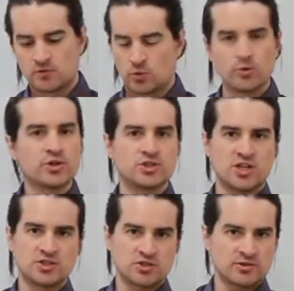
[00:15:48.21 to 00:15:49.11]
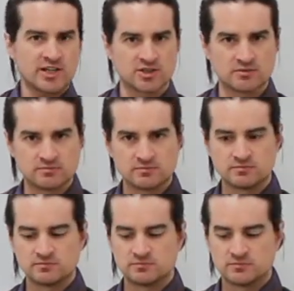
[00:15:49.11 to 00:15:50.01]
or you can change its direction,
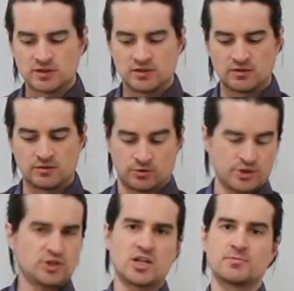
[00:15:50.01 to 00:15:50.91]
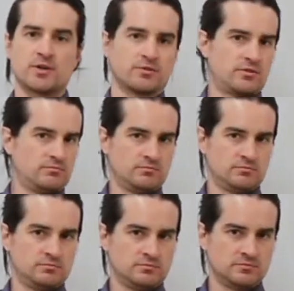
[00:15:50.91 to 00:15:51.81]
or you can change both.
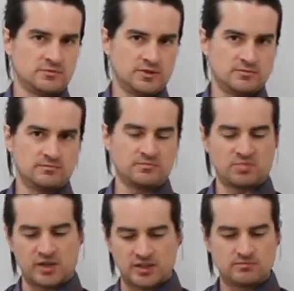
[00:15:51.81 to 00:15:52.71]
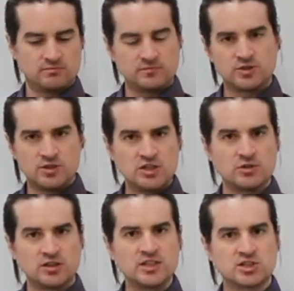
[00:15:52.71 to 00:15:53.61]
Right? But you need to
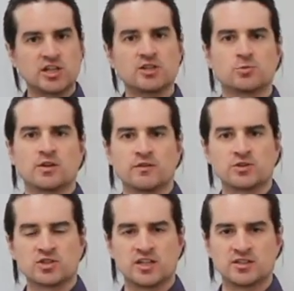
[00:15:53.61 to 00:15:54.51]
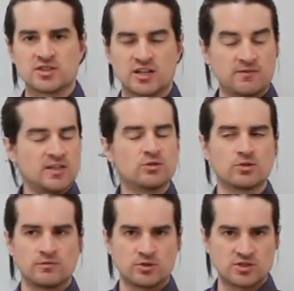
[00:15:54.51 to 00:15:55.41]
at least change one of those things. And if
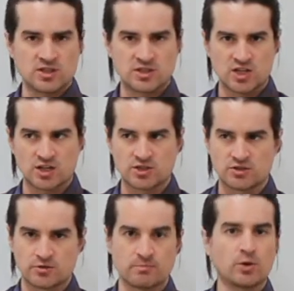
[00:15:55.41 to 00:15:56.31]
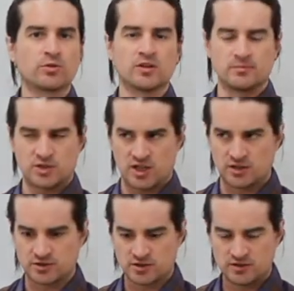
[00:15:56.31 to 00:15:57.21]
either of those things changes, or both of them
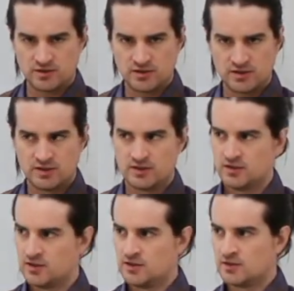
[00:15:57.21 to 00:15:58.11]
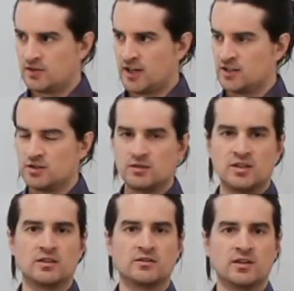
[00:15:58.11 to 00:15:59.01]
change, then
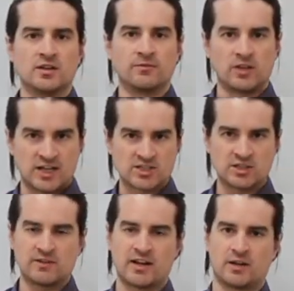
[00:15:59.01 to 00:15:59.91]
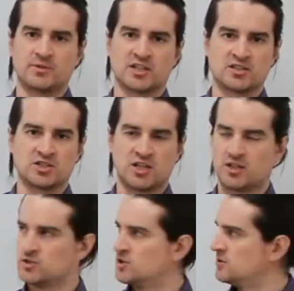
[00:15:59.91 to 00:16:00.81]
the velocity of that object has
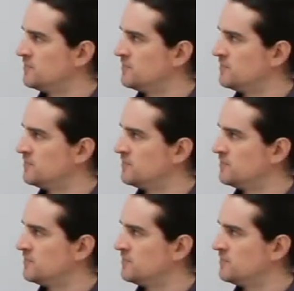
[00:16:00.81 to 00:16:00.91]
changed.